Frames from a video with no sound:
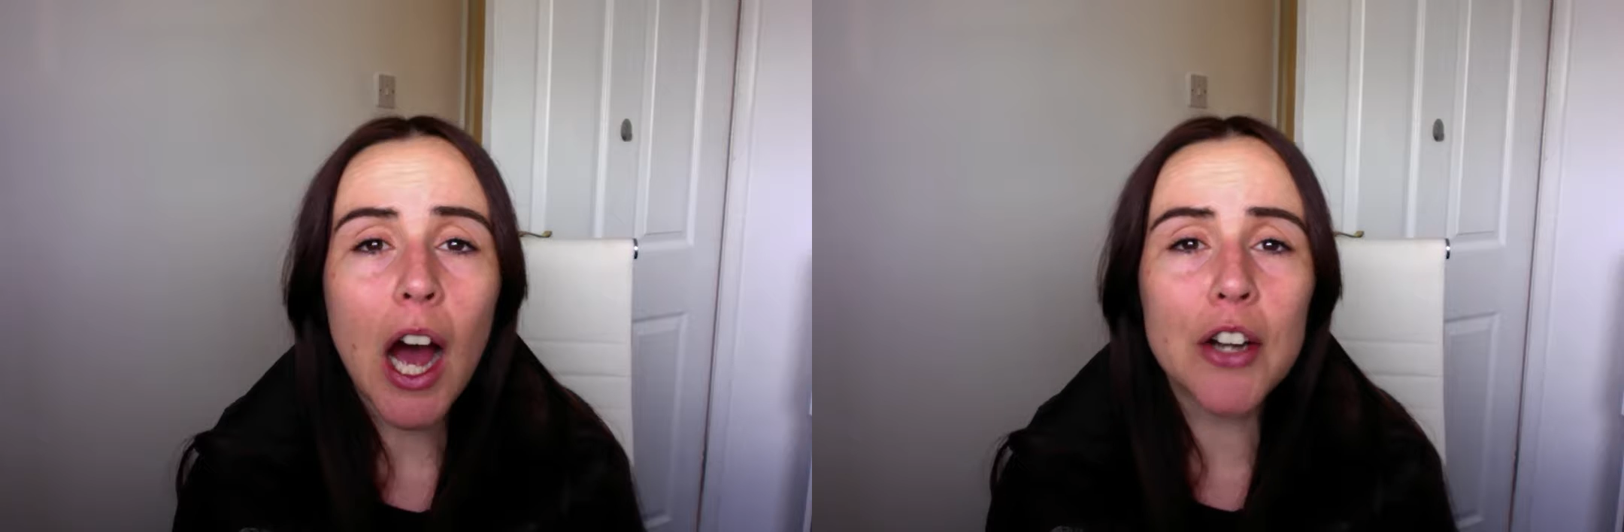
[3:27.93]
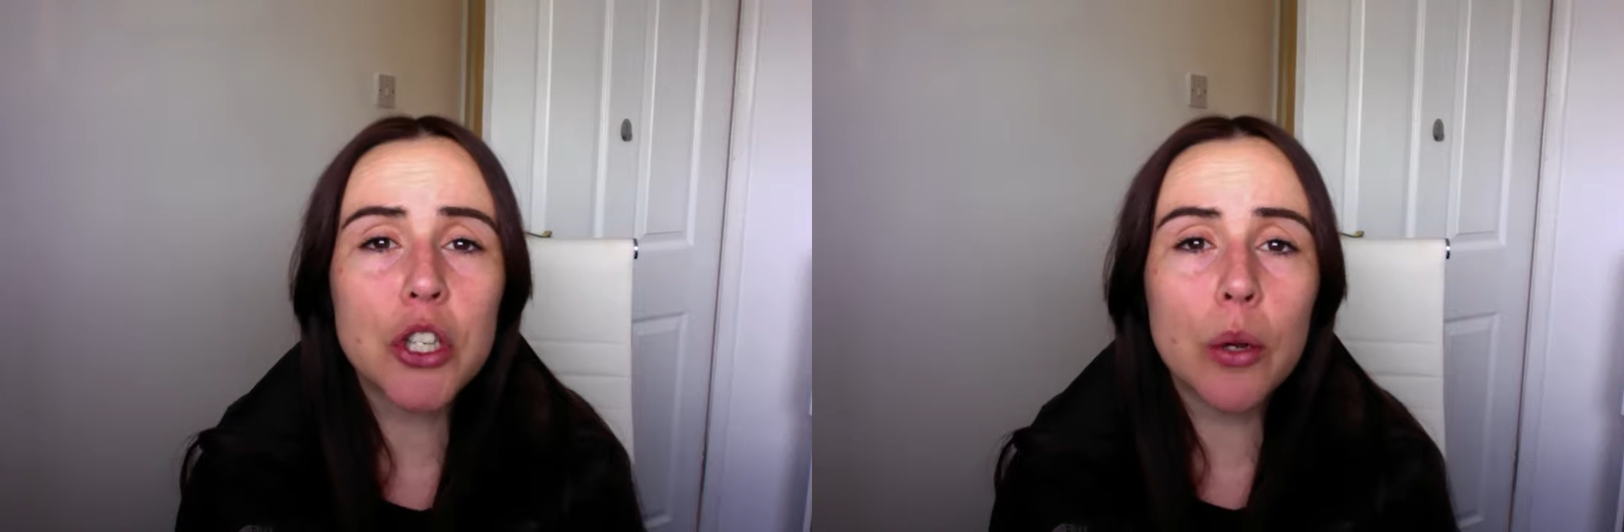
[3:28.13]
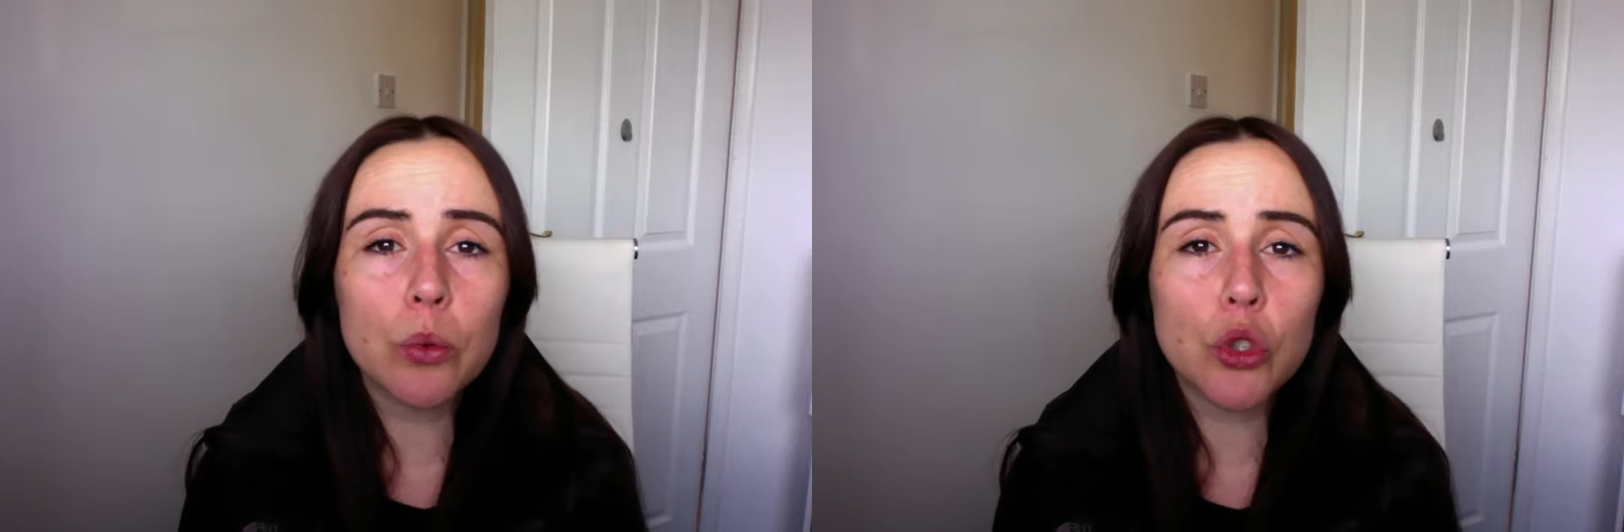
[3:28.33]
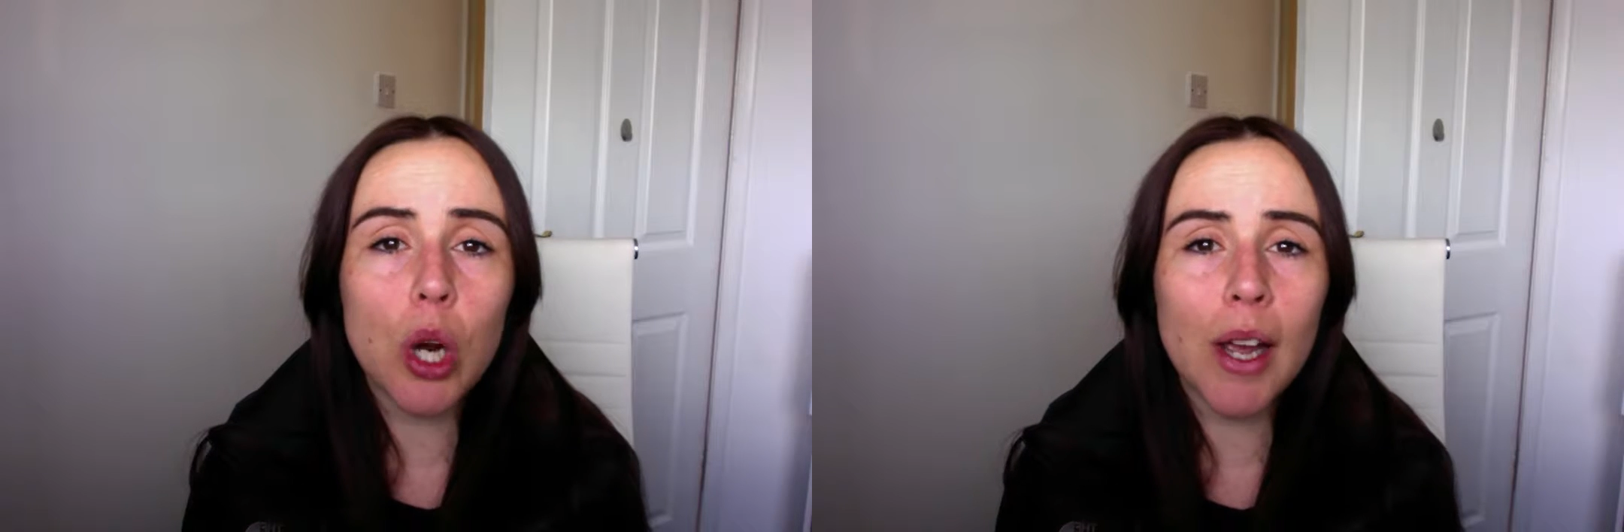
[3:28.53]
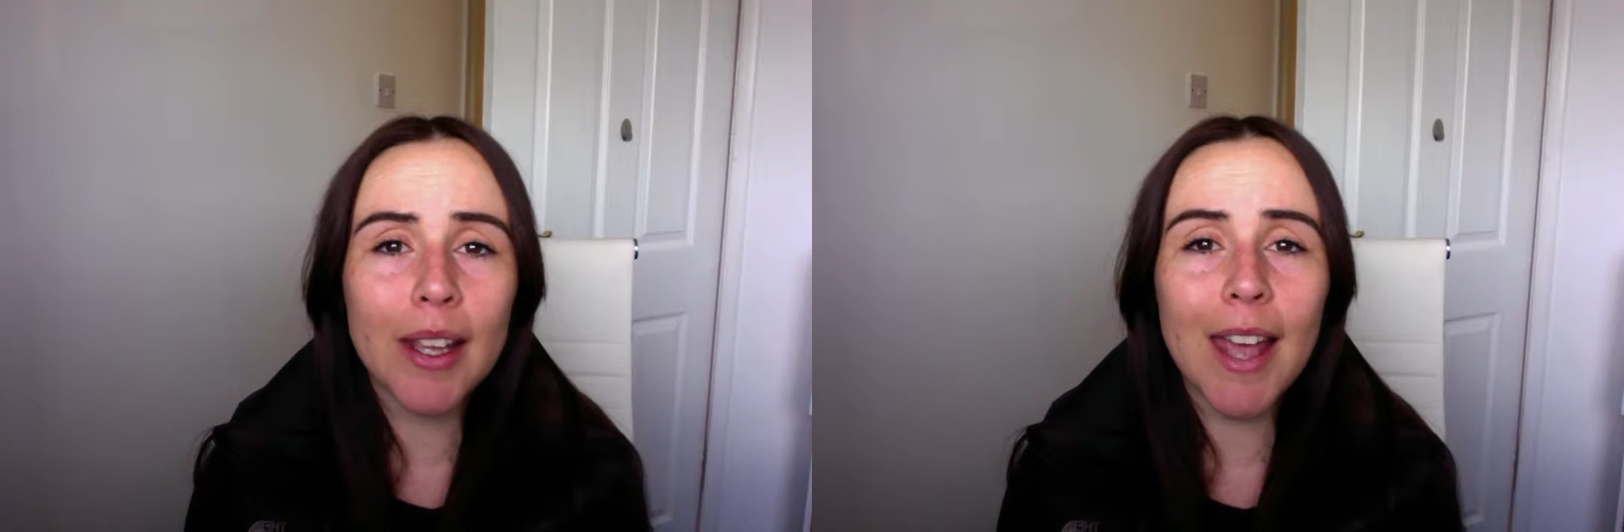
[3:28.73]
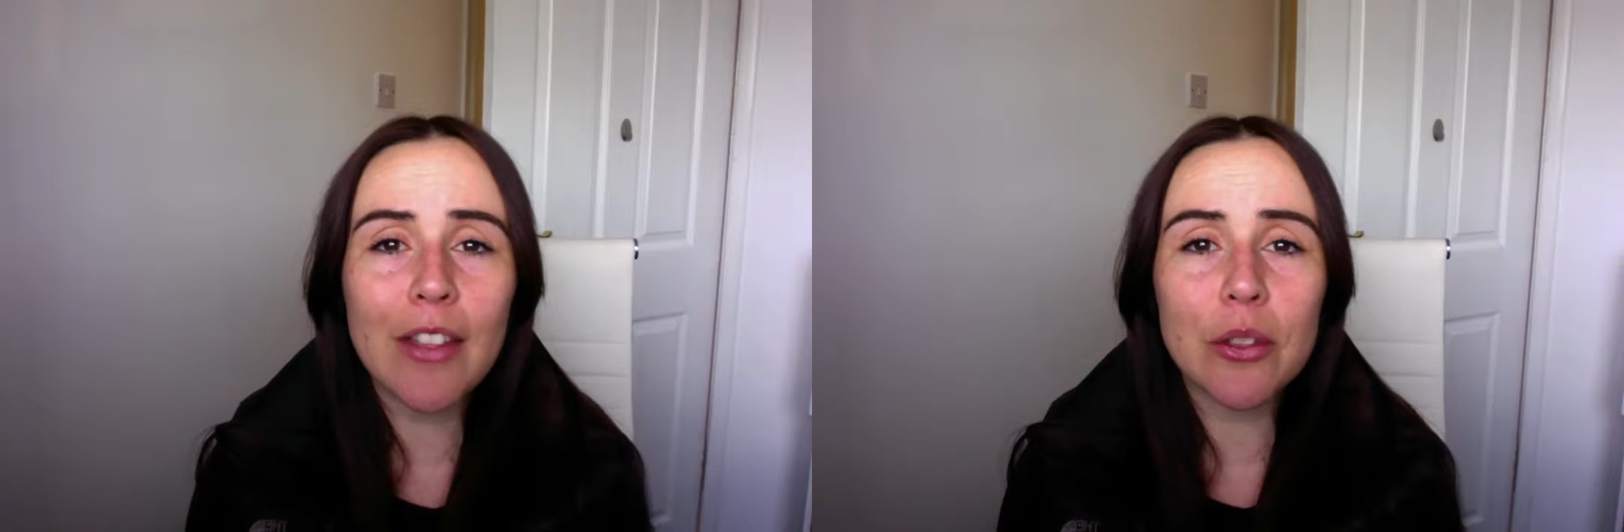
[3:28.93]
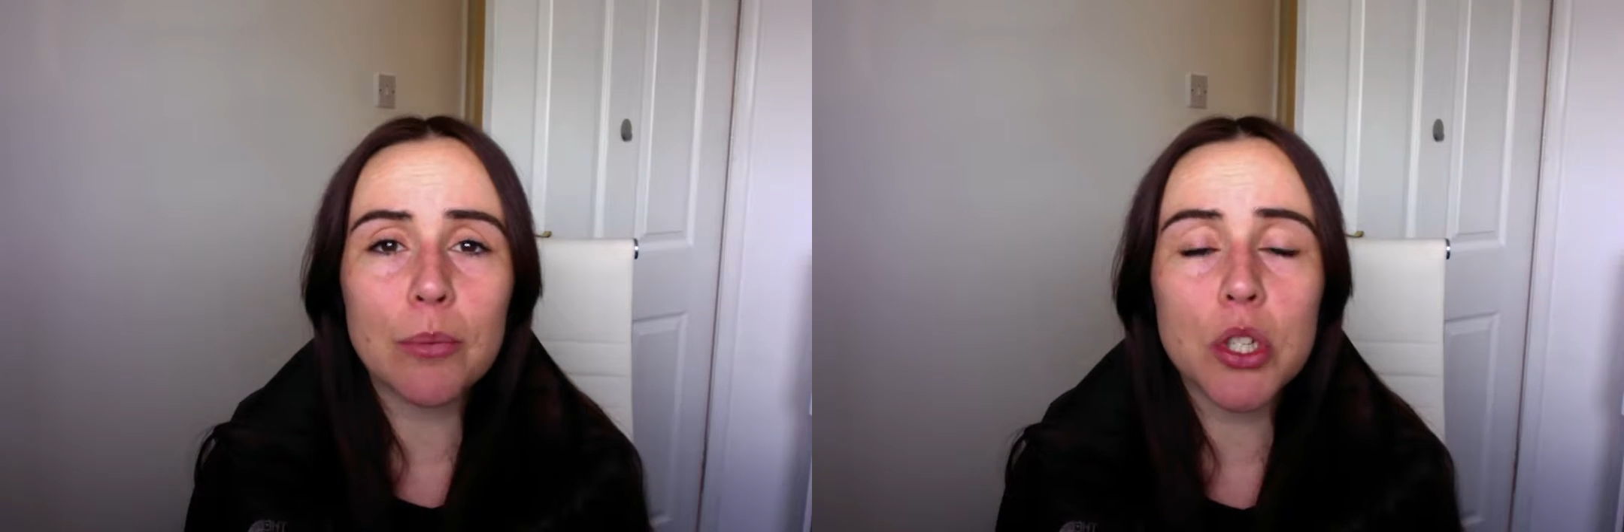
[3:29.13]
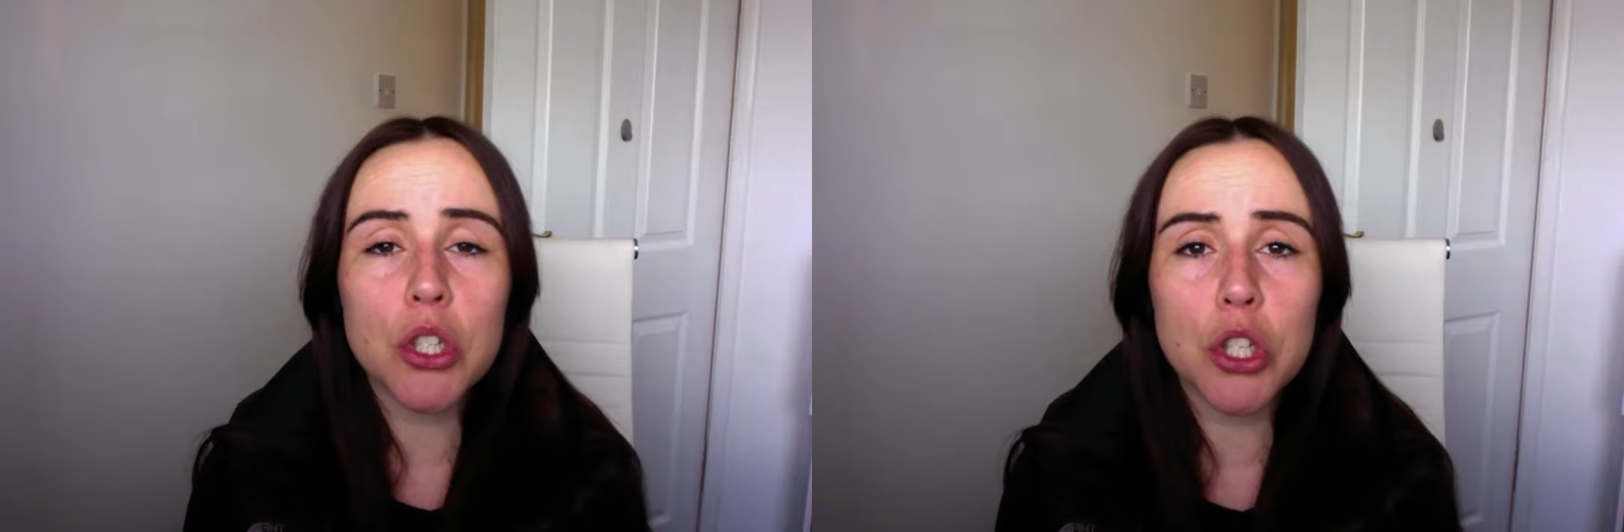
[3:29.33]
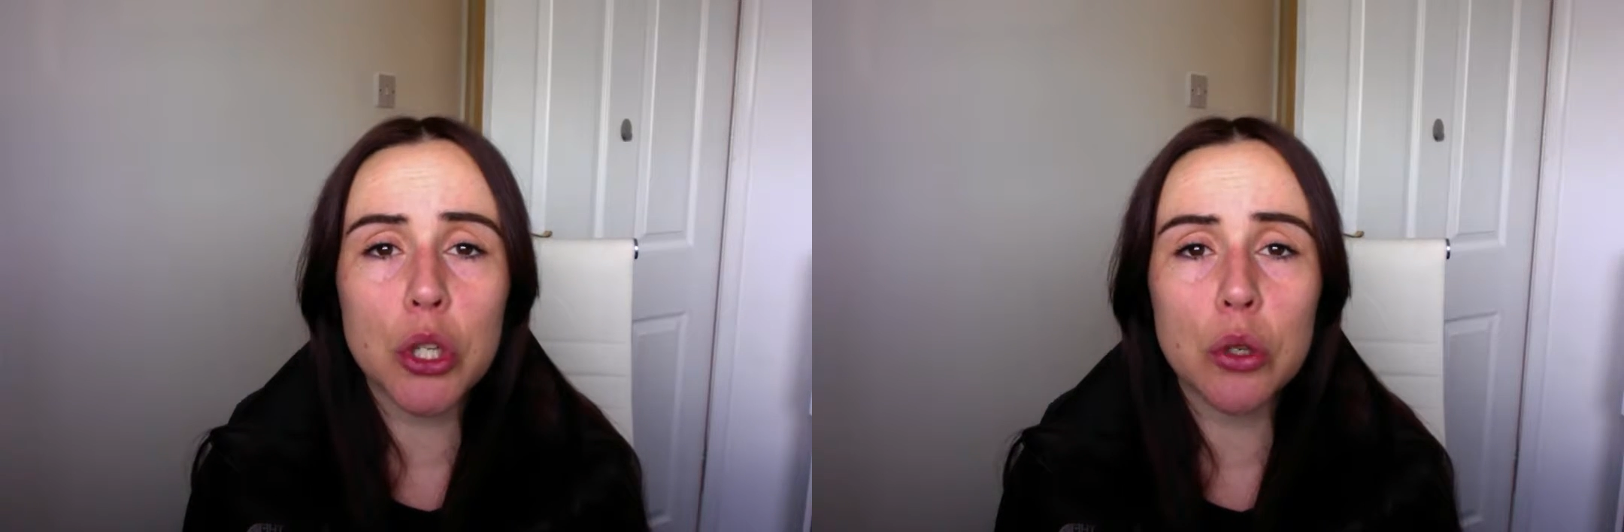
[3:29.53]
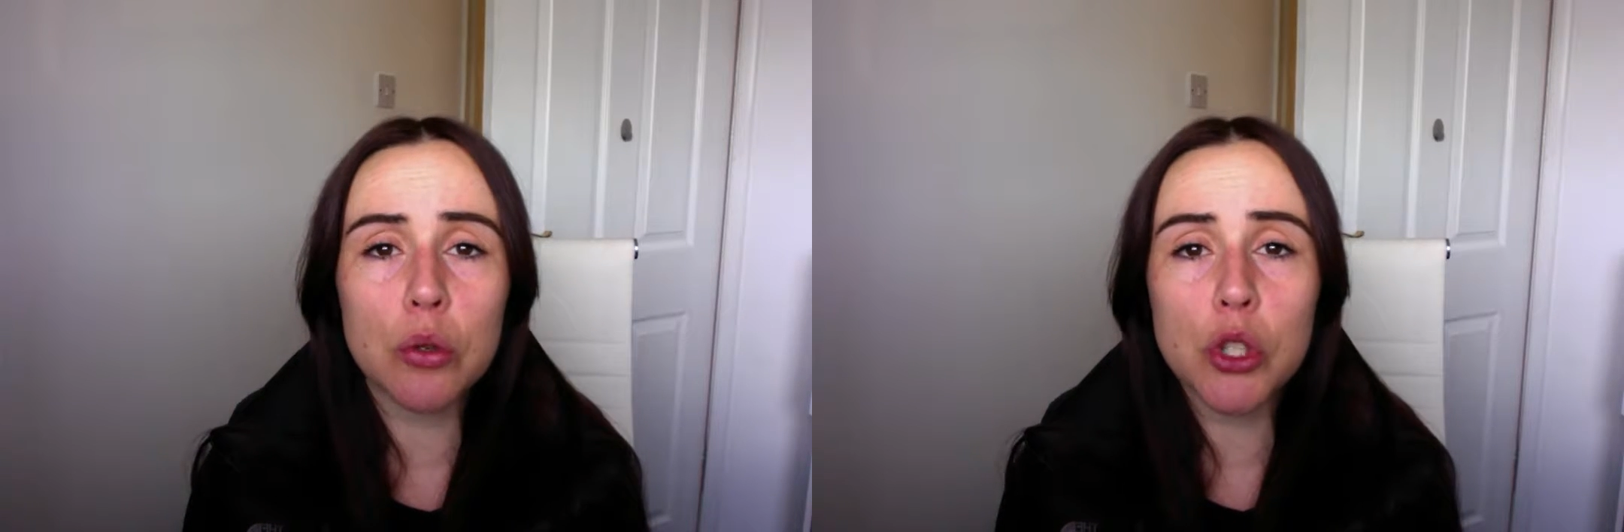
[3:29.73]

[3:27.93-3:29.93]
I don't try and get them to do